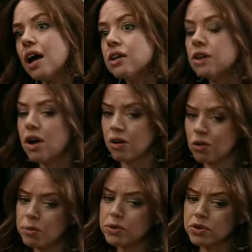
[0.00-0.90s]
No,
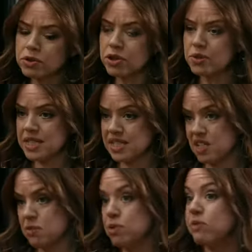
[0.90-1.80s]
but the good news is he
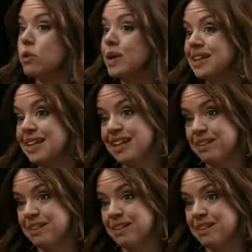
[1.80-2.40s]
can move quickly.